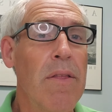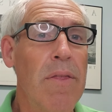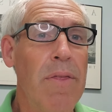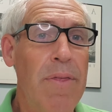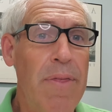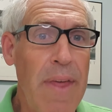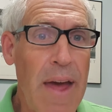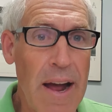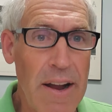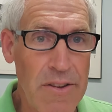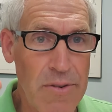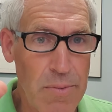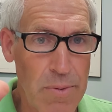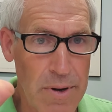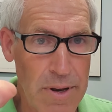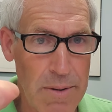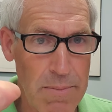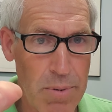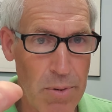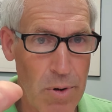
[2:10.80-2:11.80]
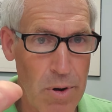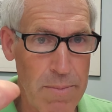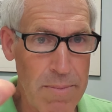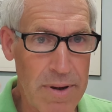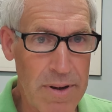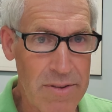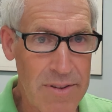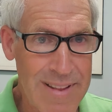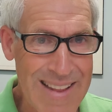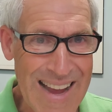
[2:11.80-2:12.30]
That's really important
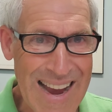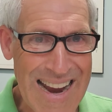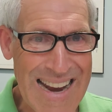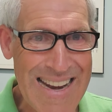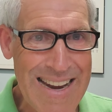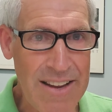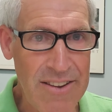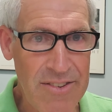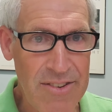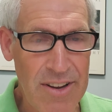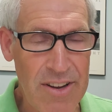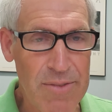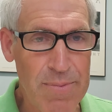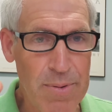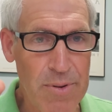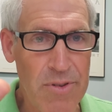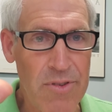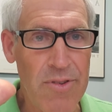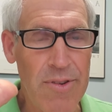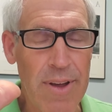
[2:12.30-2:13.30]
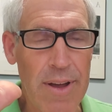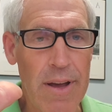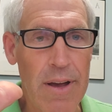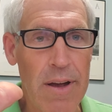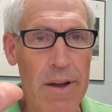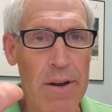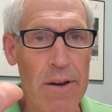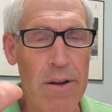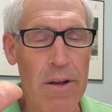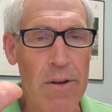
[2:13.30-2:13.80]
because
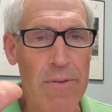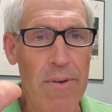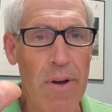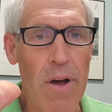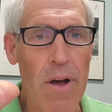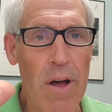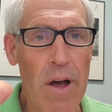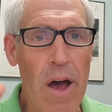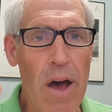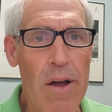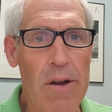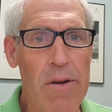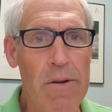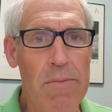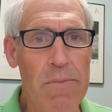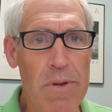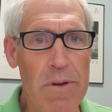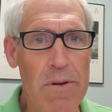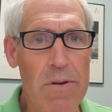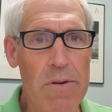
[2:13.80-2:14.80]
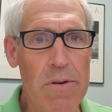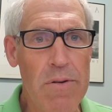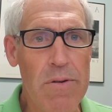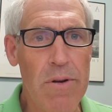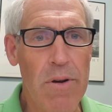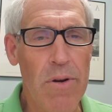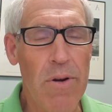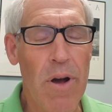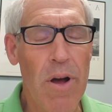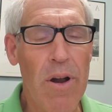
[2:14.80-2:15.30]
96% of all
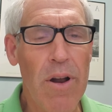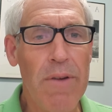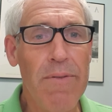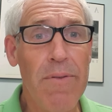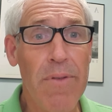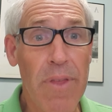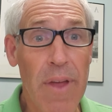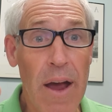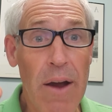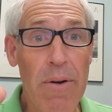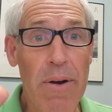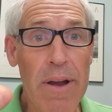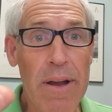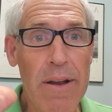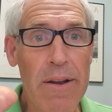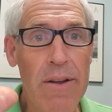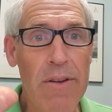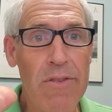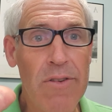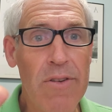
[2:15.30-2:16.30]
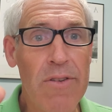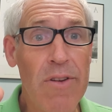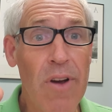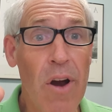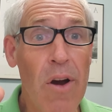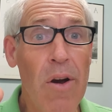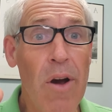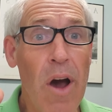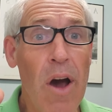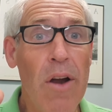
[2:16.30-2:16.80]
autoimmune or all thyroid conditions
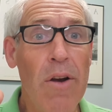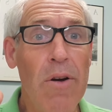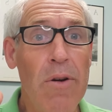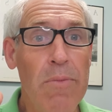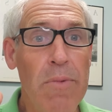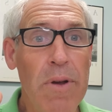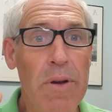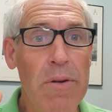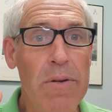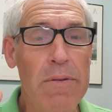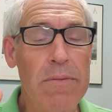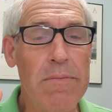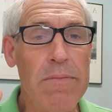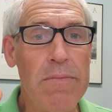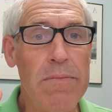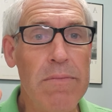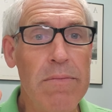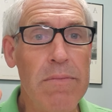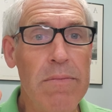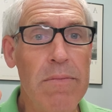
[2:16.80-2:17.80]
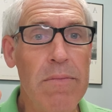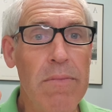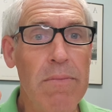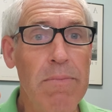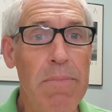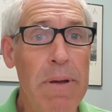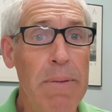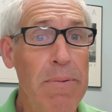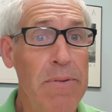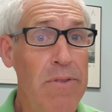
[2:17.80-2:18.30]
are autoimmune.
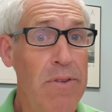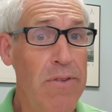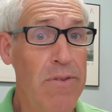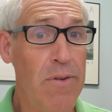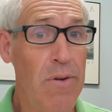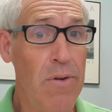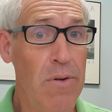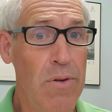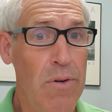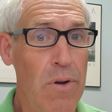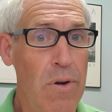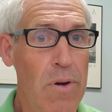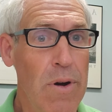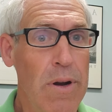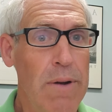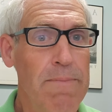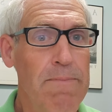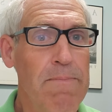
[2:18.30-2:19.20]
People just don't know it.